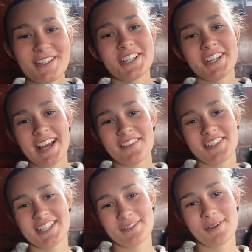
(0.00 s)
We don't have
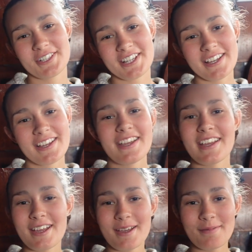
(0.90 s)
a dishwasher,
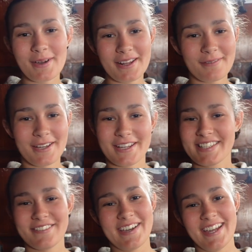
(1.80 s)
but it
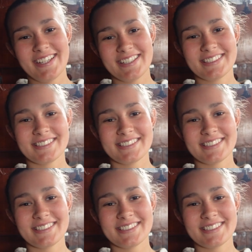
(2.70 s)
works fine.